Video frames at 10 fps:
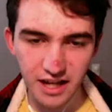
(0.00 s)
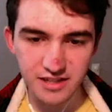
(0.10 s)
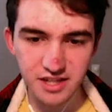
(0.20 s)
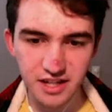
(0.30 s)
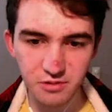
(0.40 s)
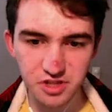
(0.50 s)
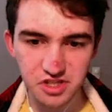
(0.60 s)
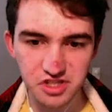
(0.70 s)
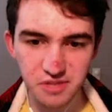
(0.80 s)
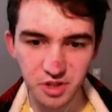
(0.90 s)
I said, it was a
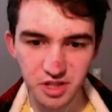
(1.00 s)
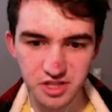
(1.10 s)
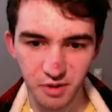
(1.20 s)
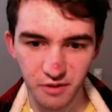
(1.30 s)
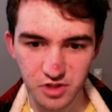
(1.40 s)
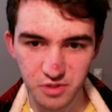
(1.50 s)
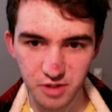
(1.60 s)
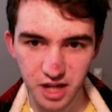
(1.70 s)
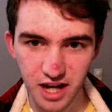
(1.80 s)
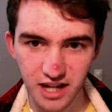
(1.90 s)
symbolism of her
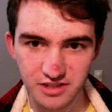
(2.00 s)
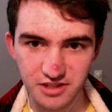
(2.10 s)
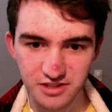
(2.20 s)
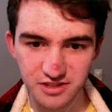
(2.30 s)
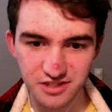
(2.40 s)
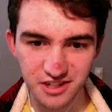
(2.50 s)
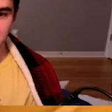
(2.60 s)
subconscious.